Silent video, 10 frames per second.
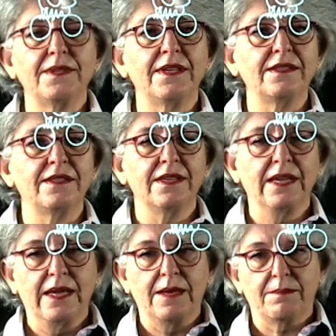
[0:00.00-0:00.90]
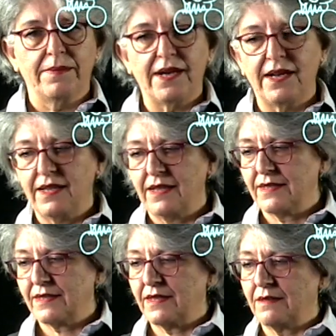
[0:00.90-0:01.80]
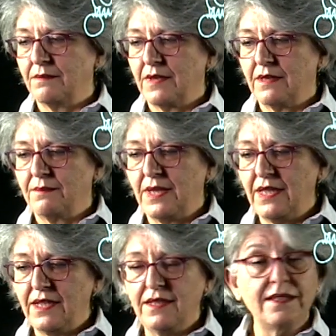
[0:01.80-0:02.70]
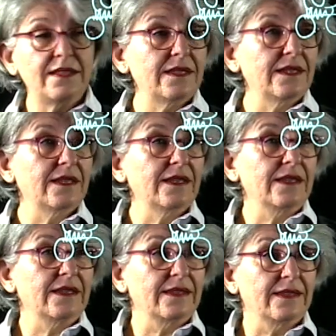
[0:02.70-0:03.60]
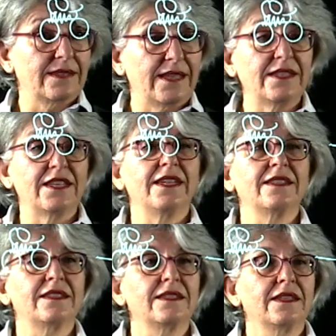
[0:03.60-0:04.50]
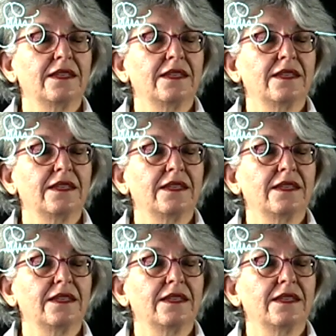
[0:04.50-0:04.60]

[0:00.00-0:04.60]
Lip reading: it by some means, such as